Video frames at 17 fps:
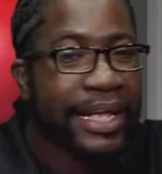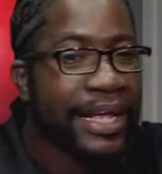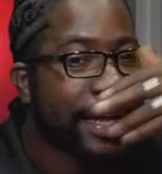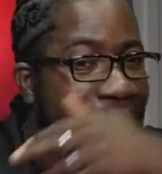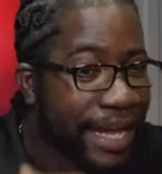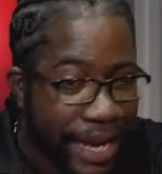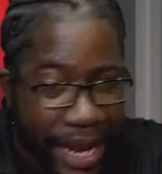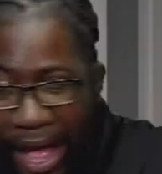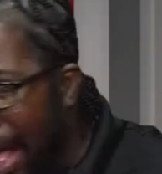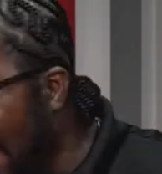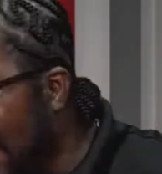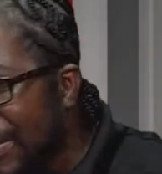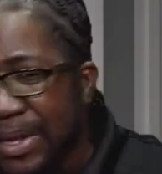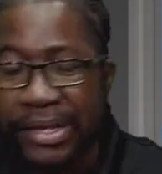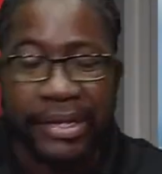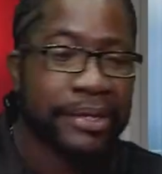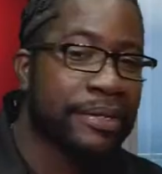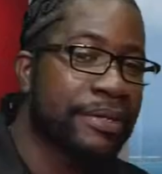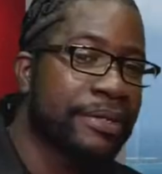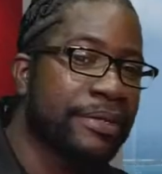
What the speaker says: You know what I mean?